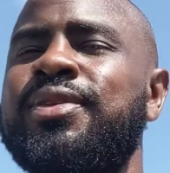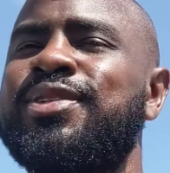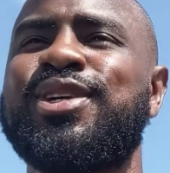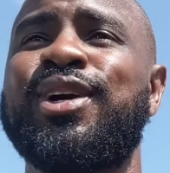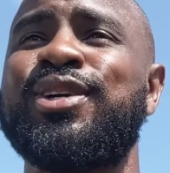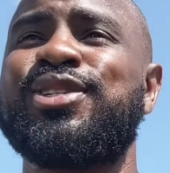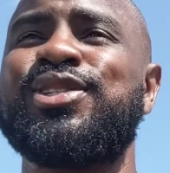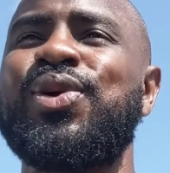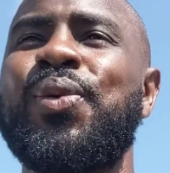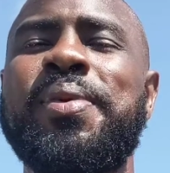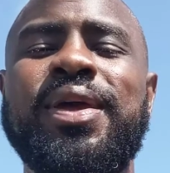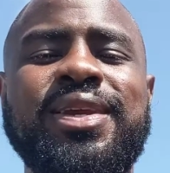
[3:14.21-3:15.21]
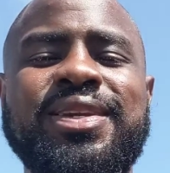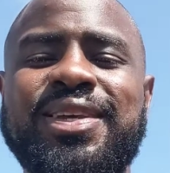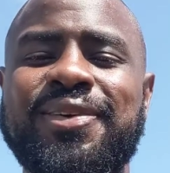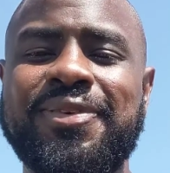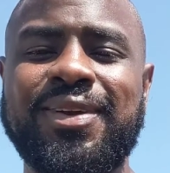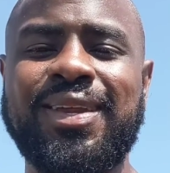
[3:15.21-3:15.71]
just so many
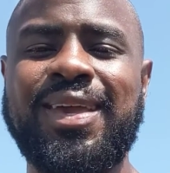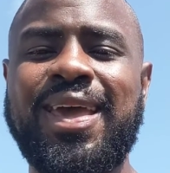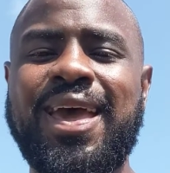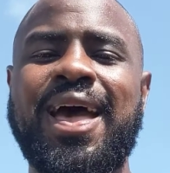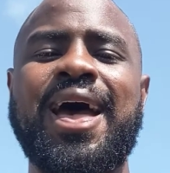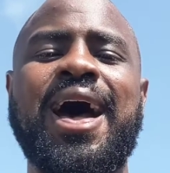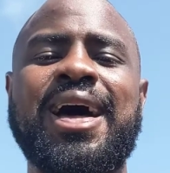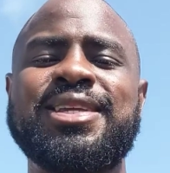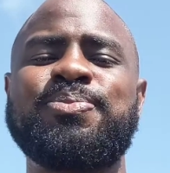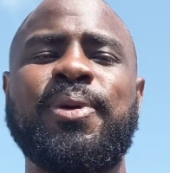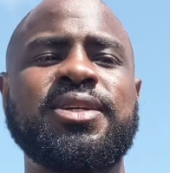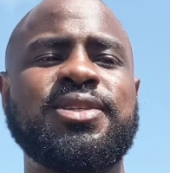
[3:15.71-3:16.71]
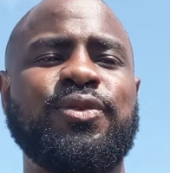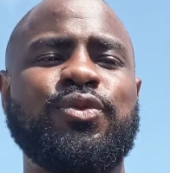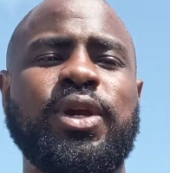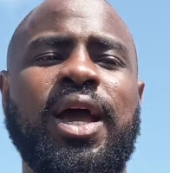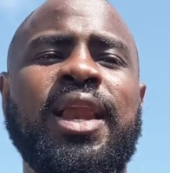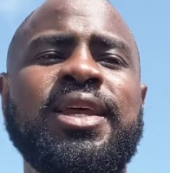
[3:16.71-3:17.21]
different aspects of
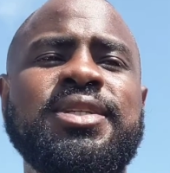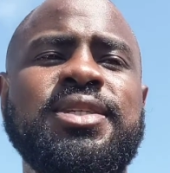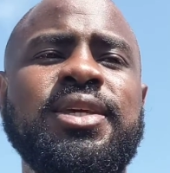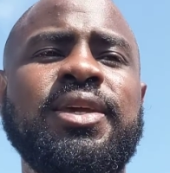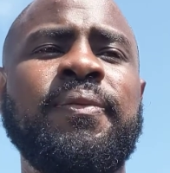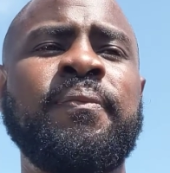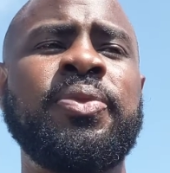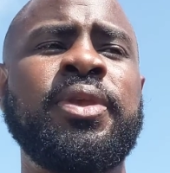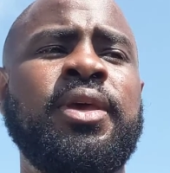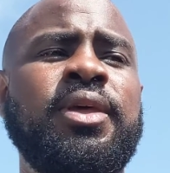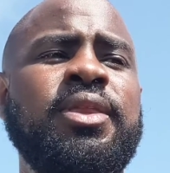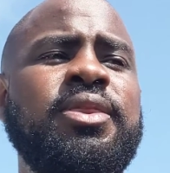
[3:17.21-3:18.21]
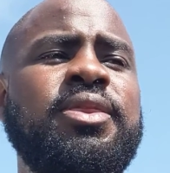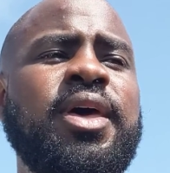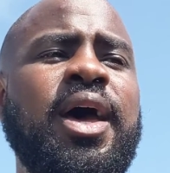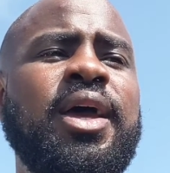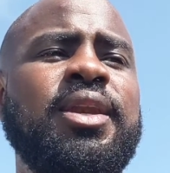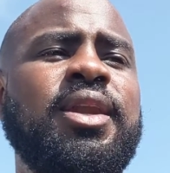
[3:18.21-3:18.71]
reality
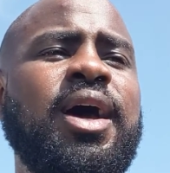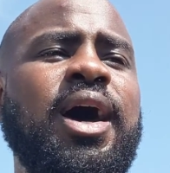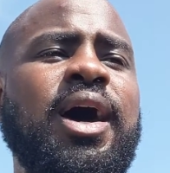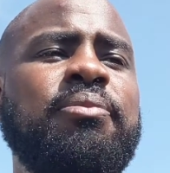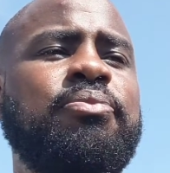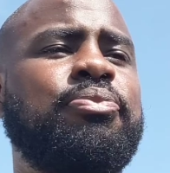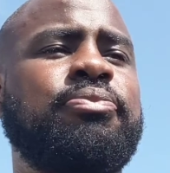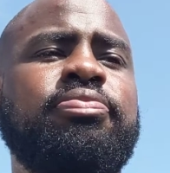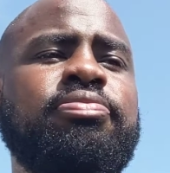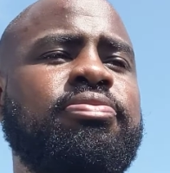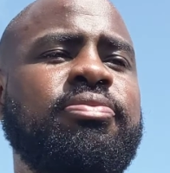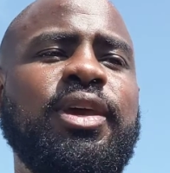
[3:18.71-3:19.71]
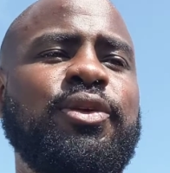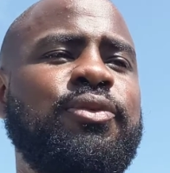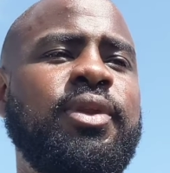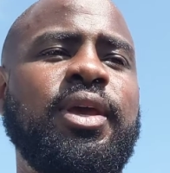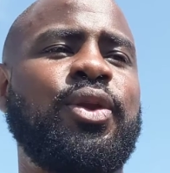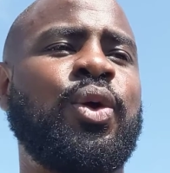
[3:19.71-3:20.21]
that
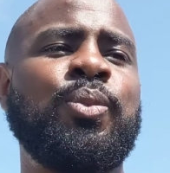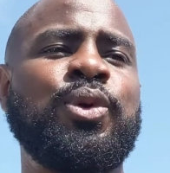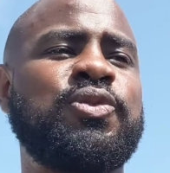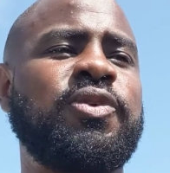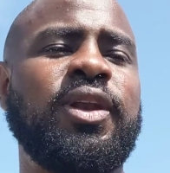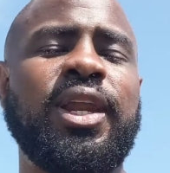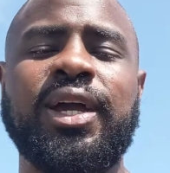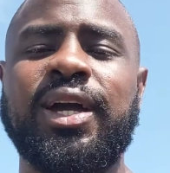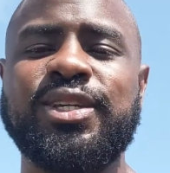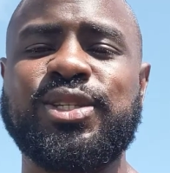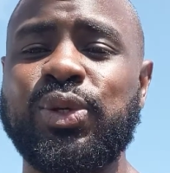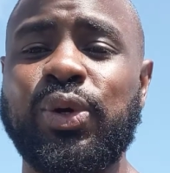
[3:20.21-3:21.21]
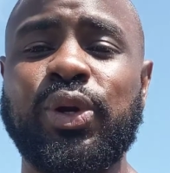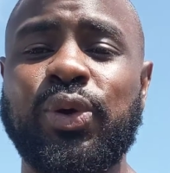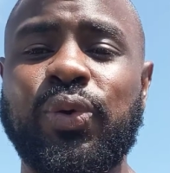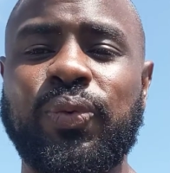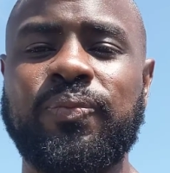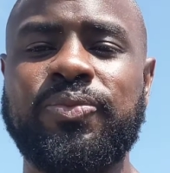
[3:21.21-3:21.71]
it almost felt like I saw it
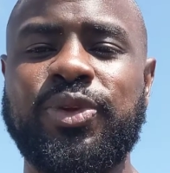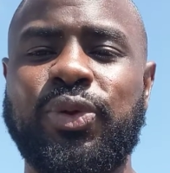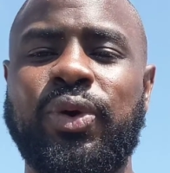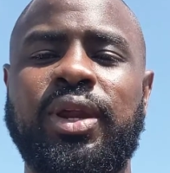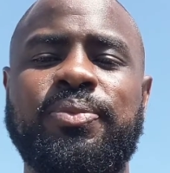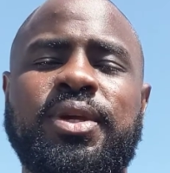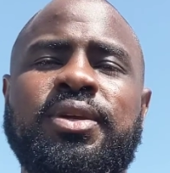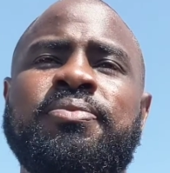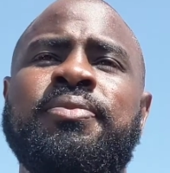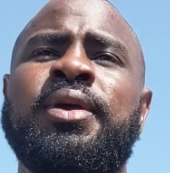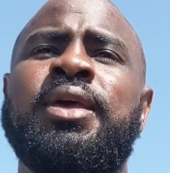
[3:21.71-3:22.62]
all. You know what I mean?